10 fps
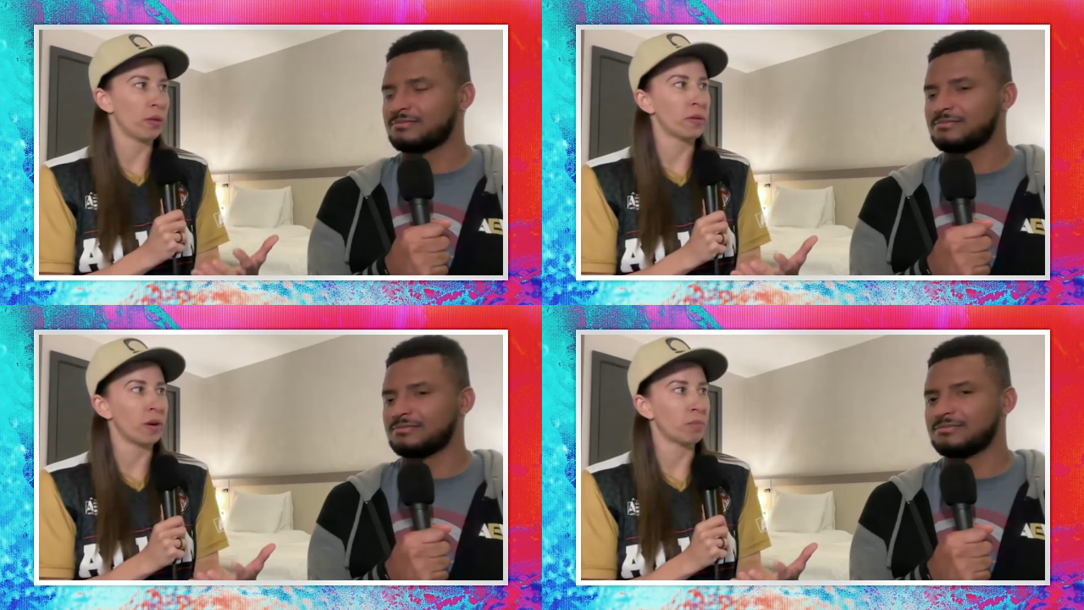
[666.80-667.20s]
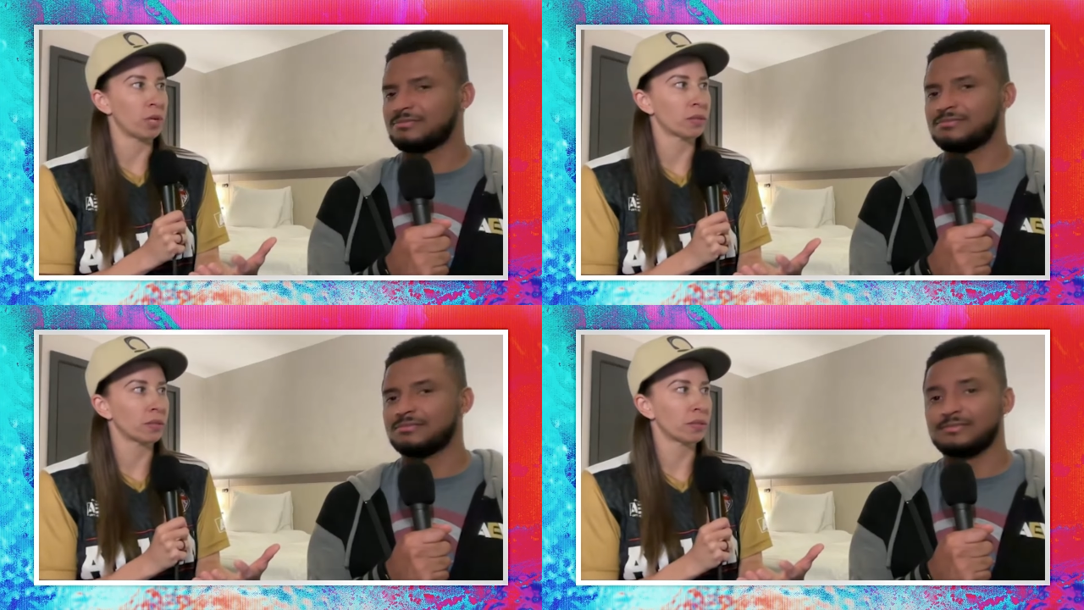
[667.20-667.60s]
Speaker 1: the Young
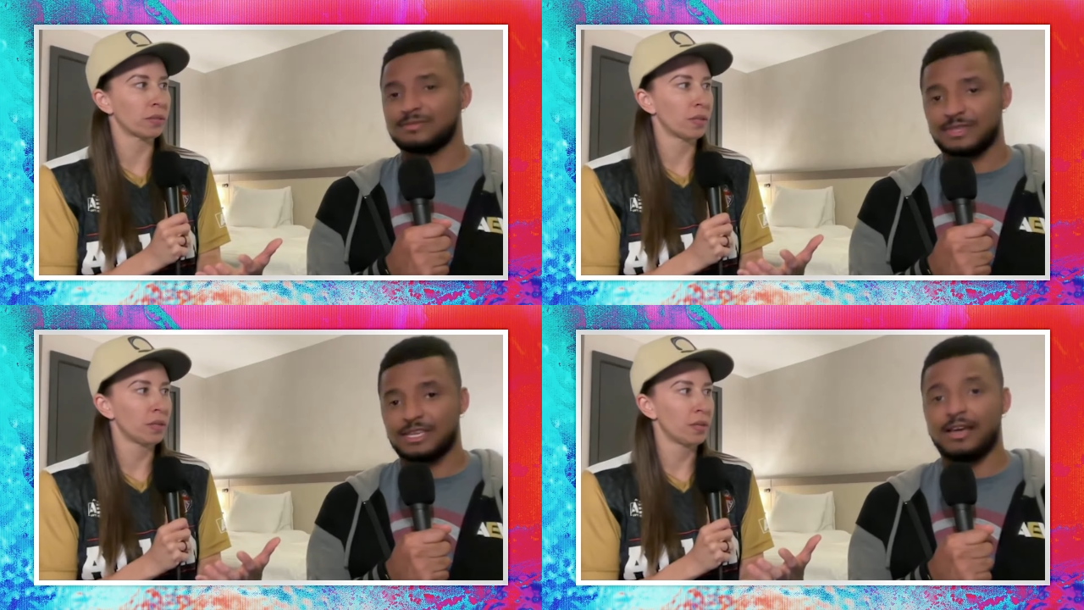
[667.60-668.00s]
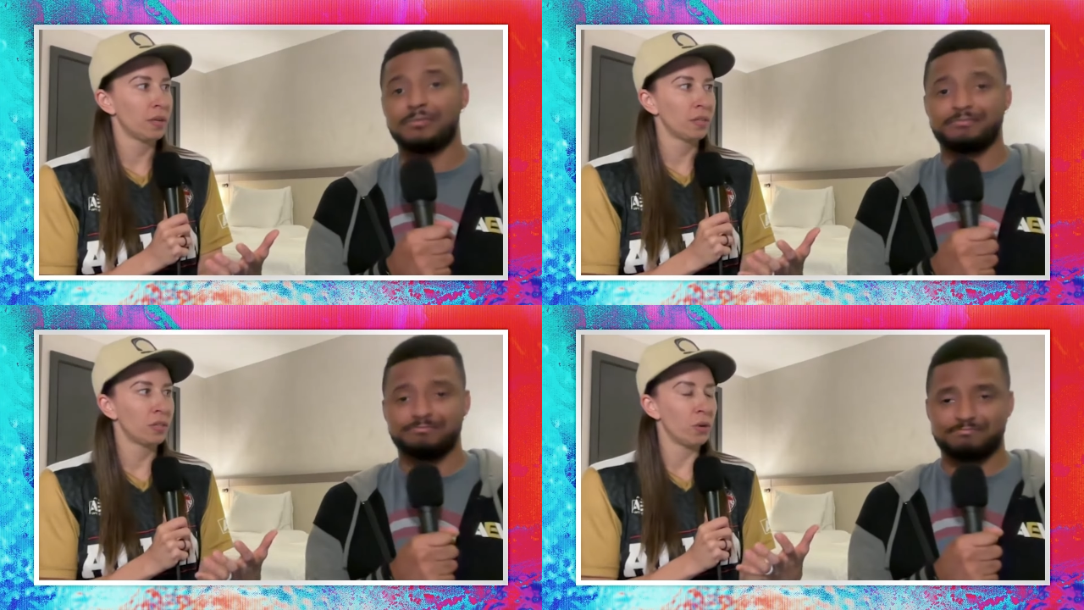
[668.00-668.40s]
Bucks. Yeah.
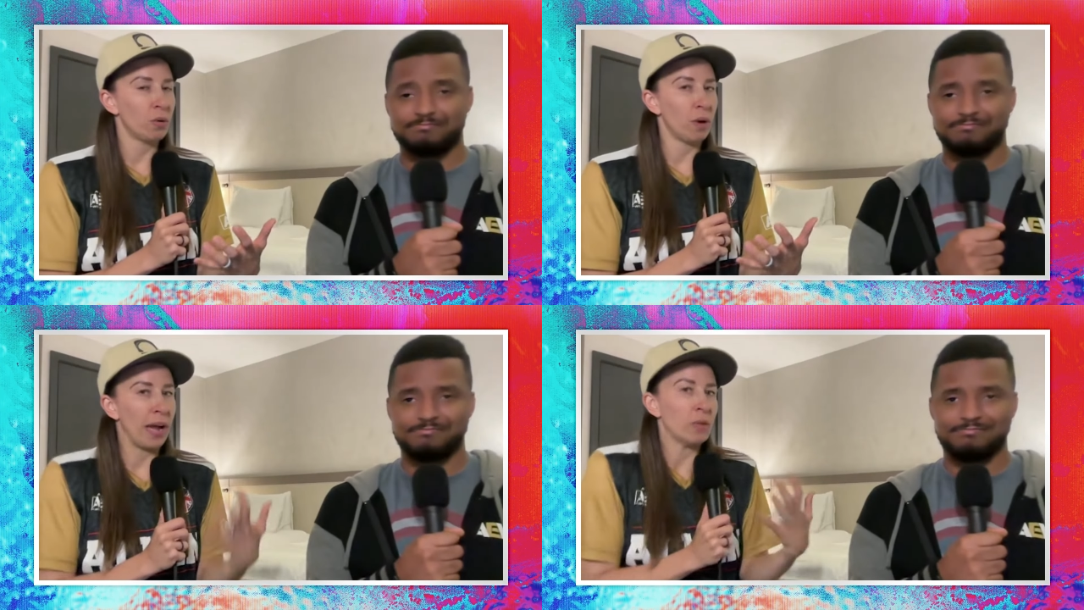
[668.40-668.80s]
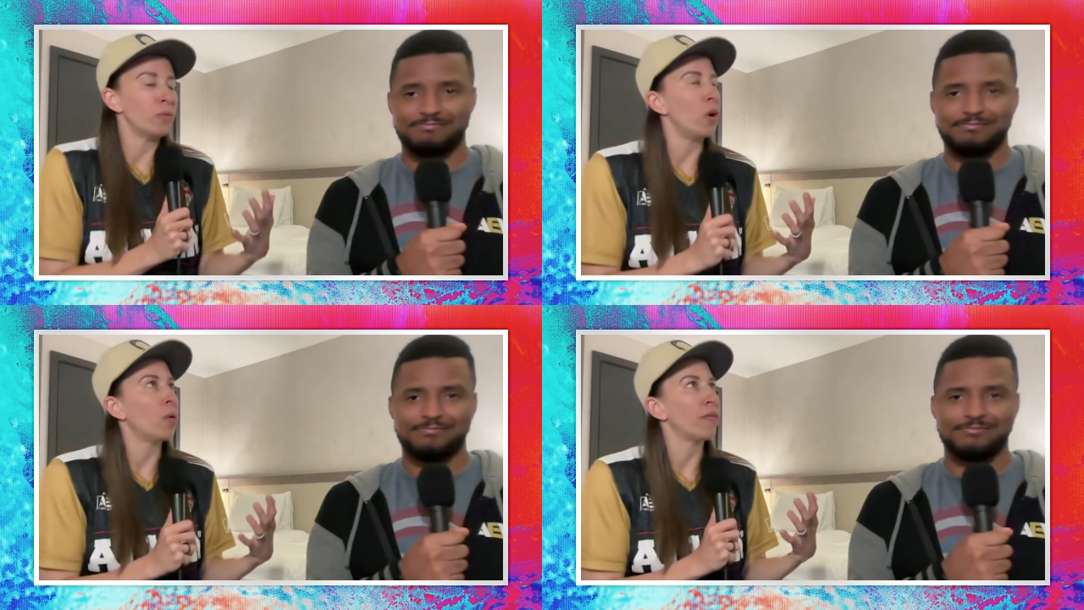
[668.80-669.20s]
So I don't
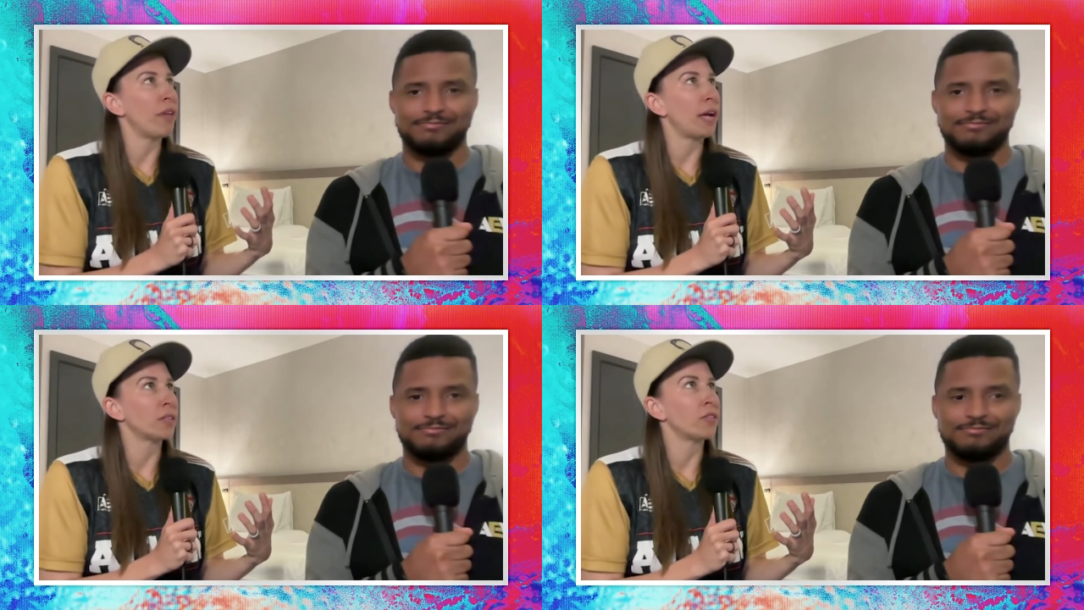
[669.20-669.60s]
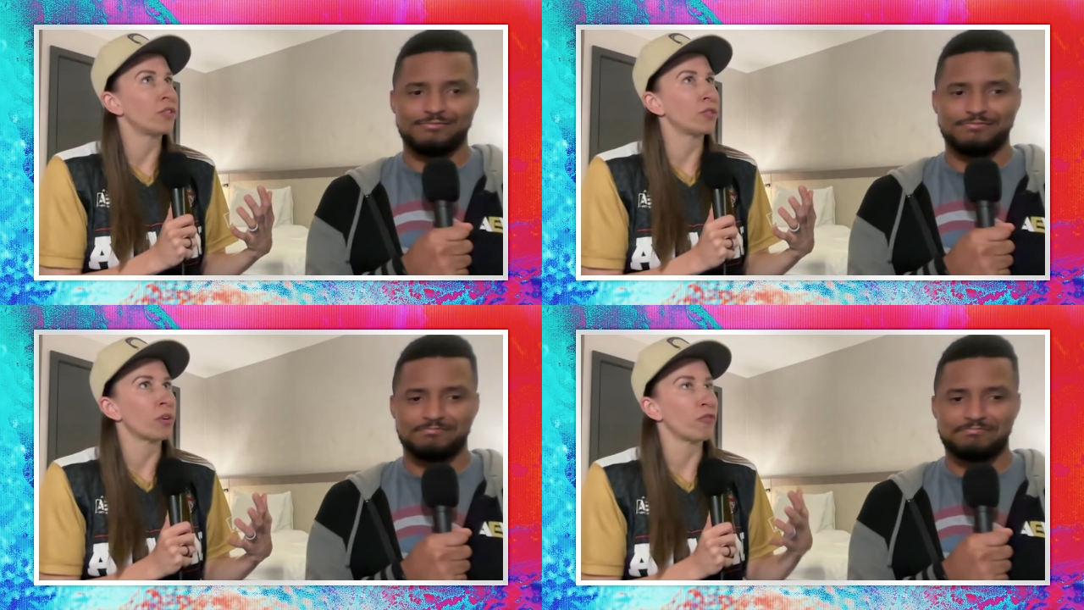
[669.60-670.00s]
know if that's just
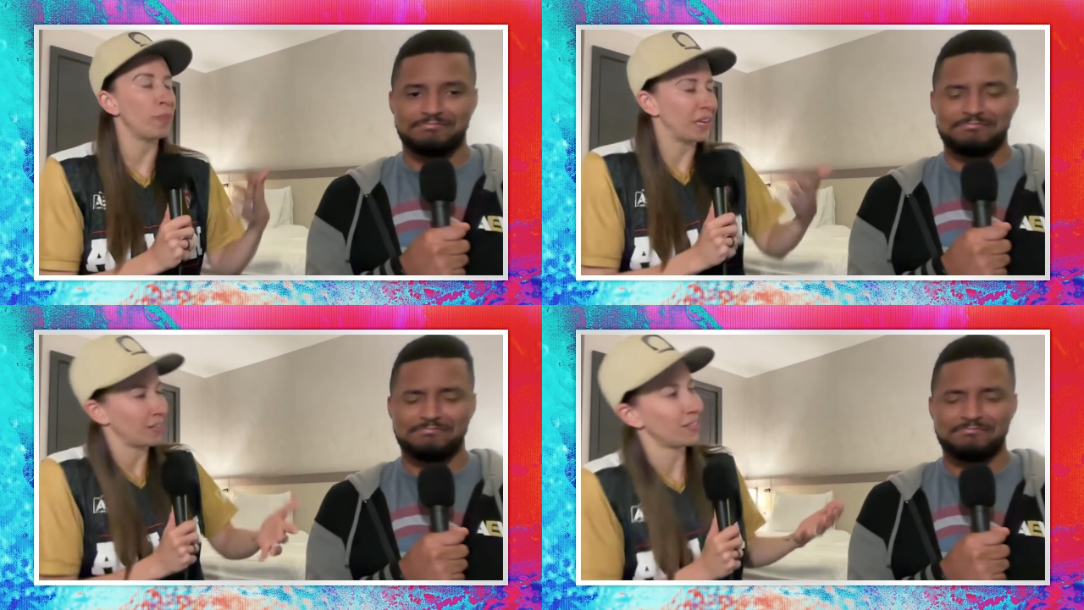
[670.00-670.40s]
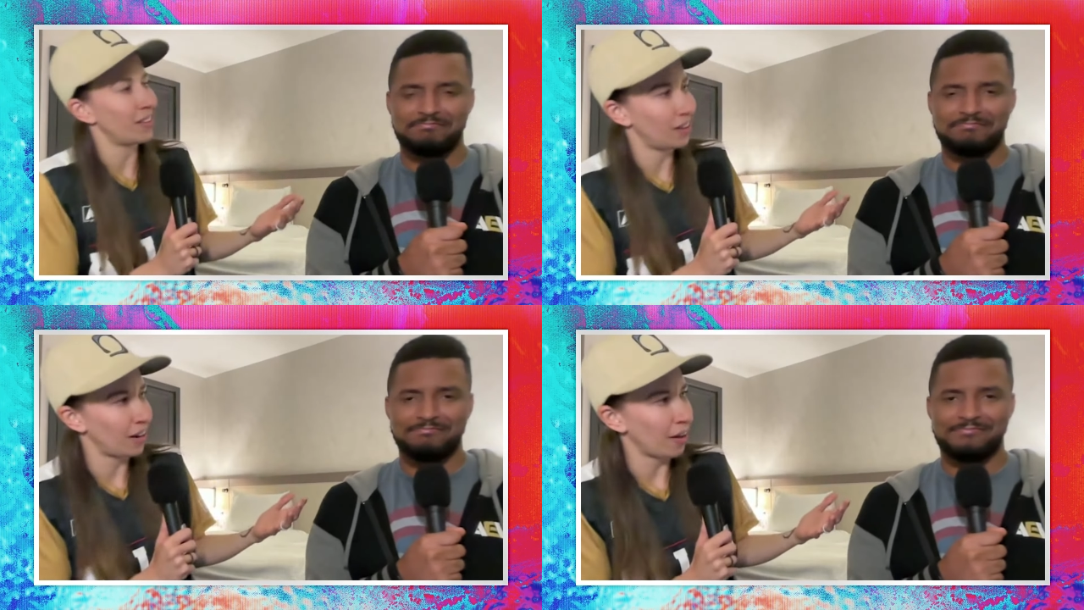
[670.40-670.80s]
sort of because they
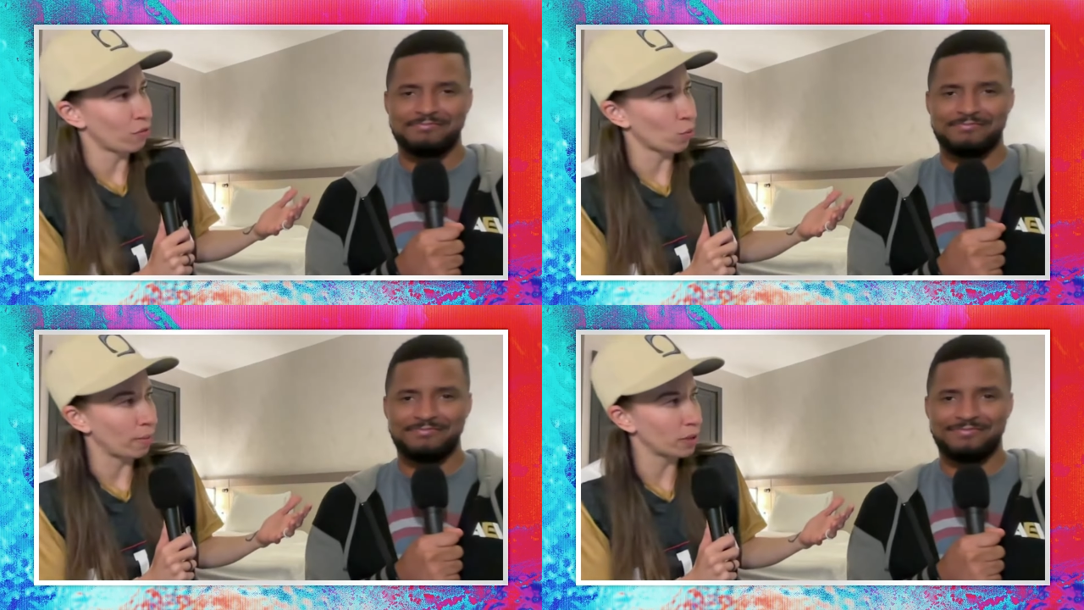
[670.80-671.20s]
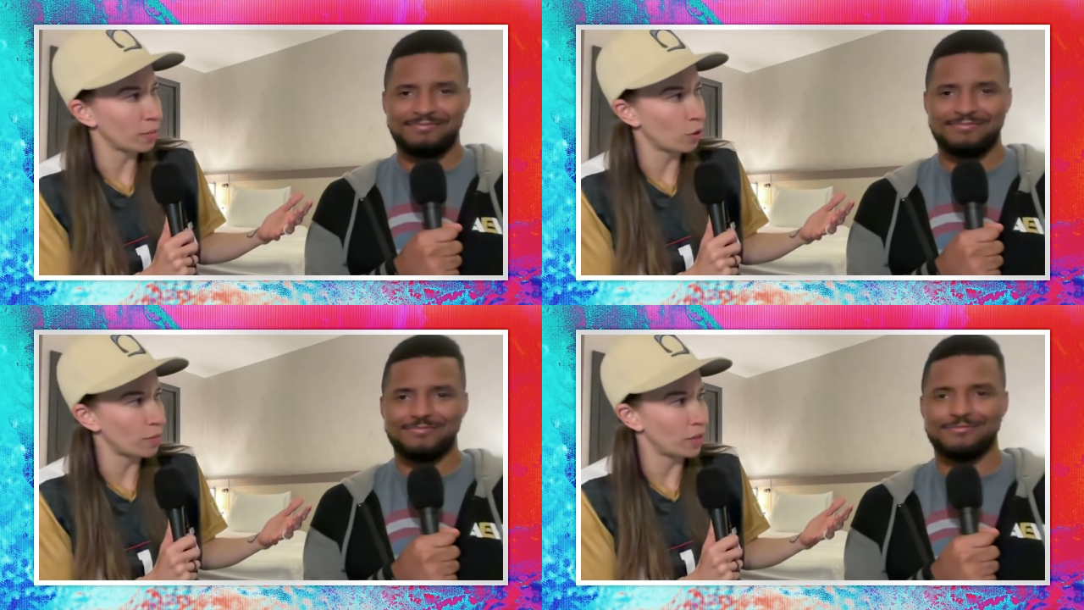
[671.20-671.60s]
didn't have their Wembley
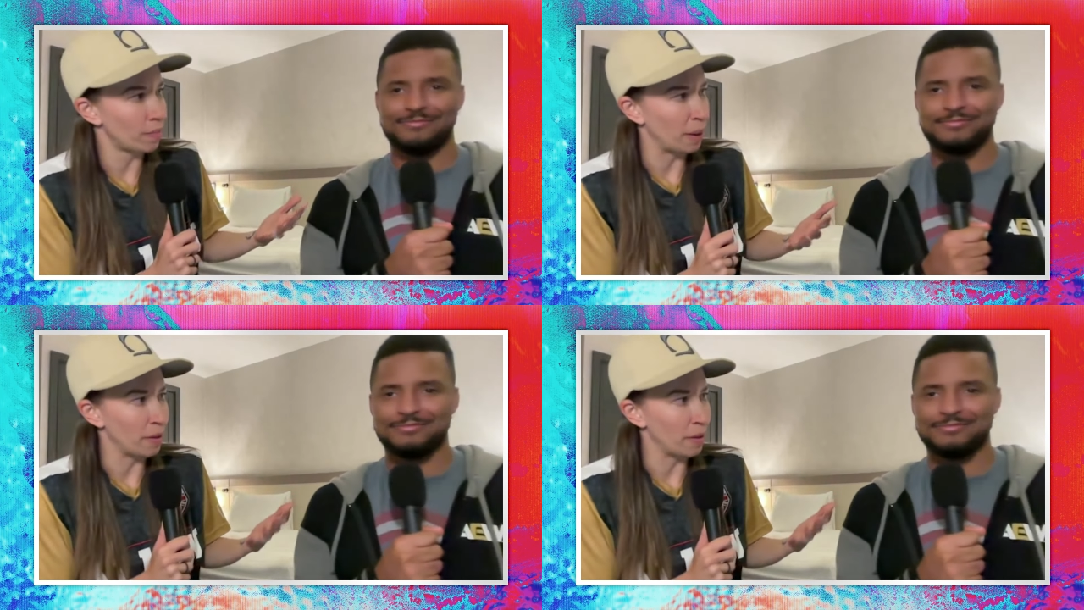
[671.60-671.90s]
moment. Maybe